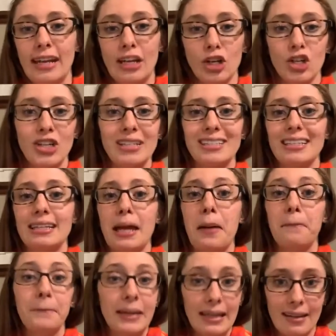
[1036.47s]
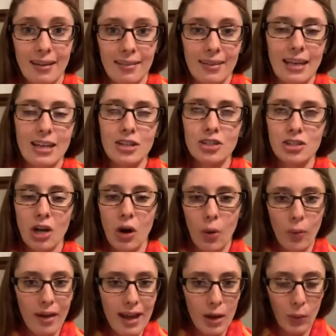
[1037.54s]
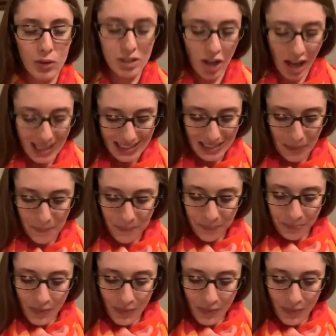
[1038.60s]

increasing immediately, so it was awesome.